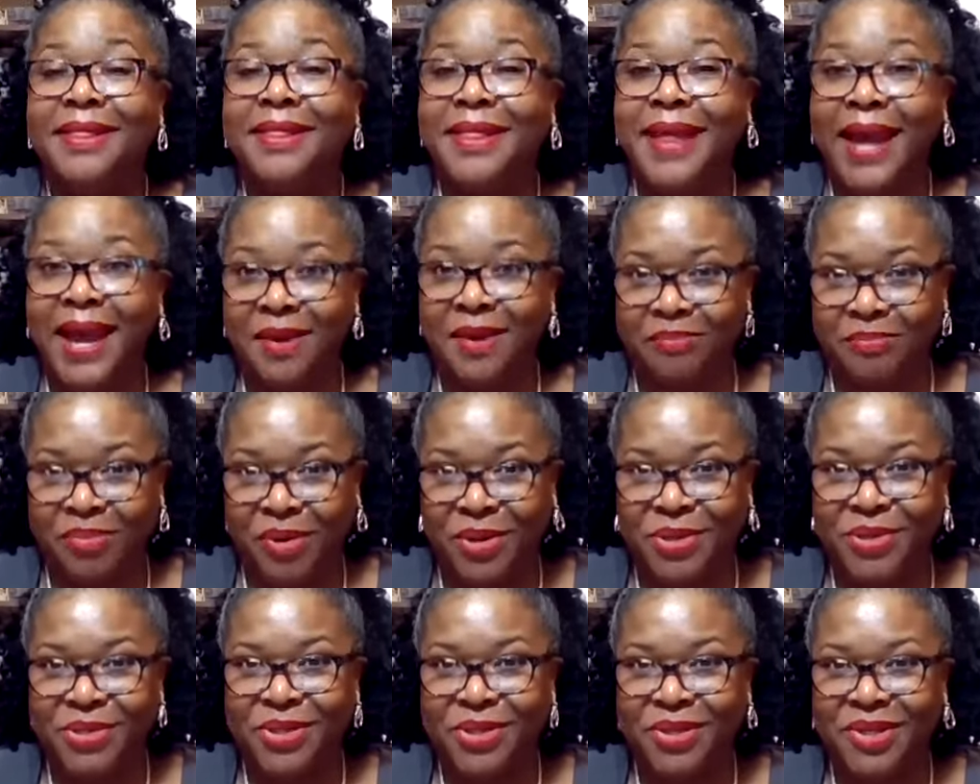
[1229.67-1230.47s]
That
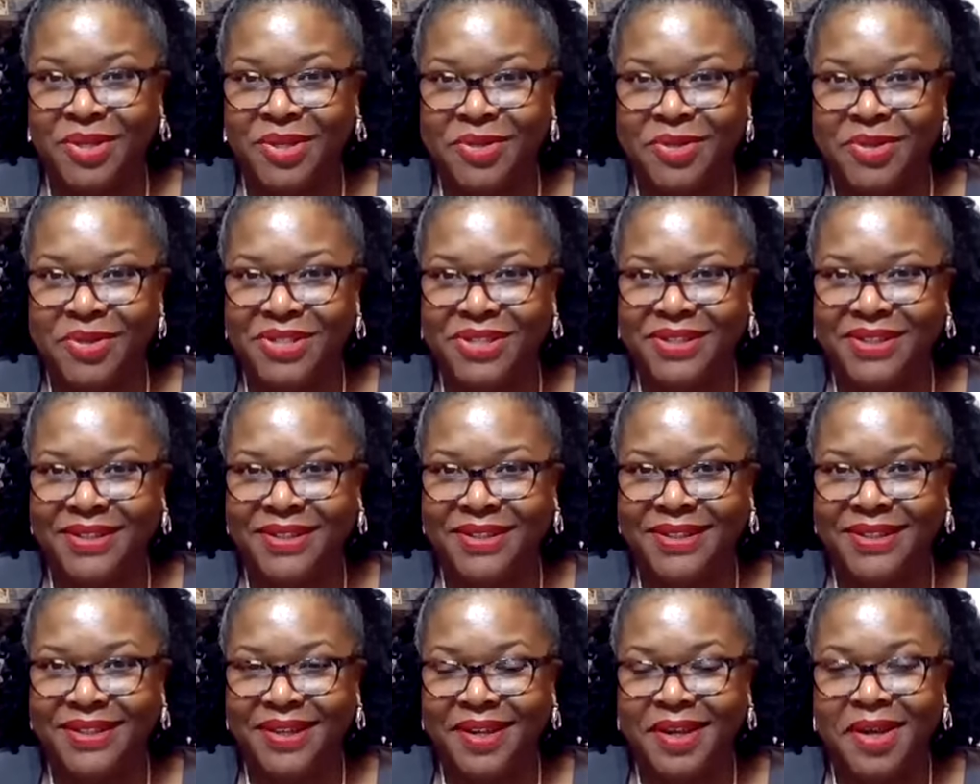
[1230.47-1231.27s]

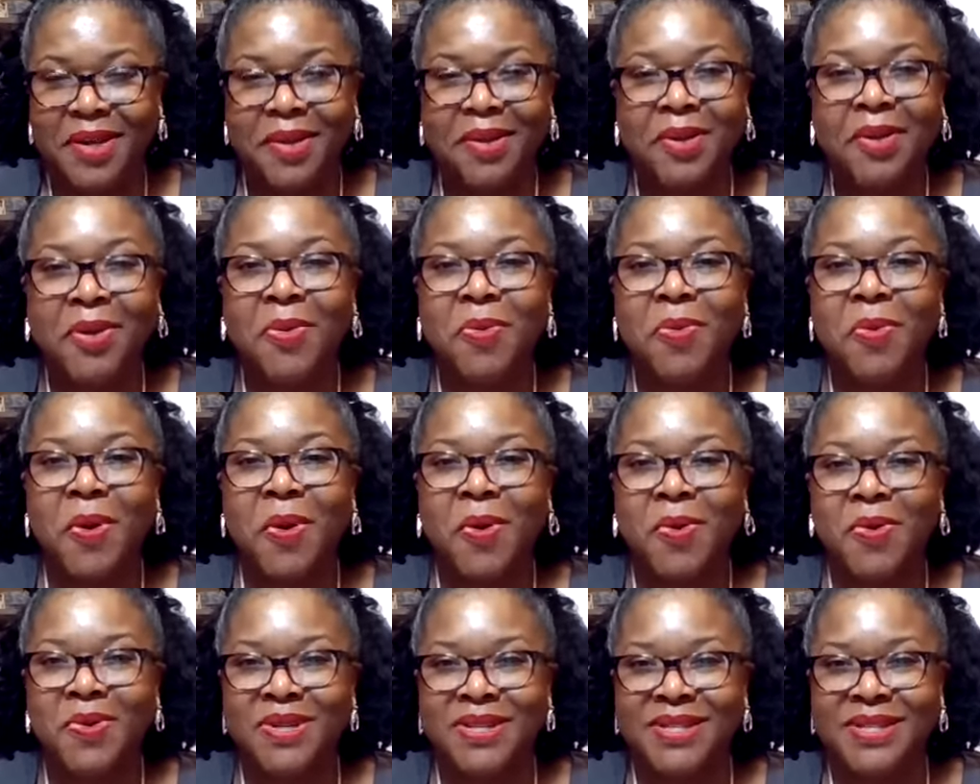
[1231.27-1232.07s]
persecution, you
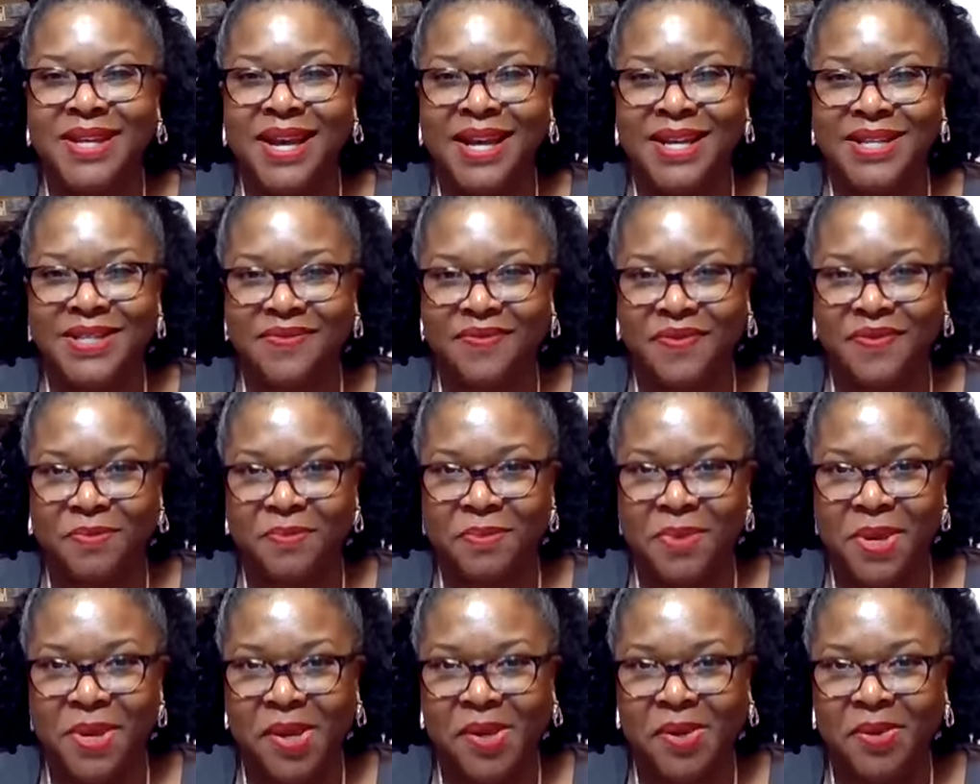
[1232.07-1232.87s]
won't, because that's for
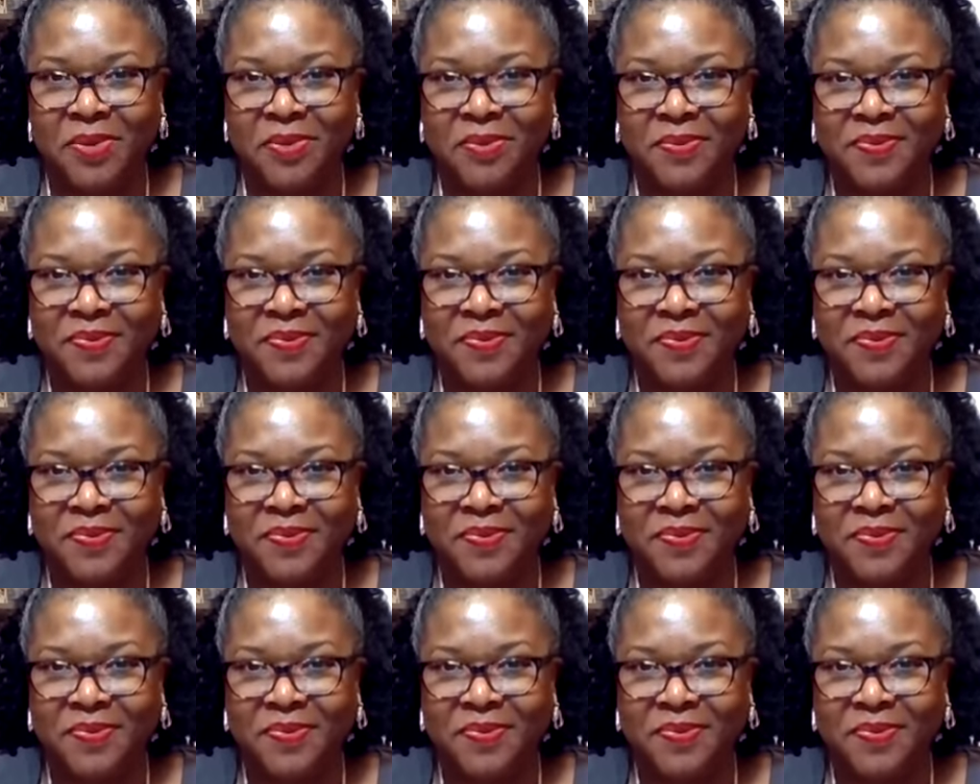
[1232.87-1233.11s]
me.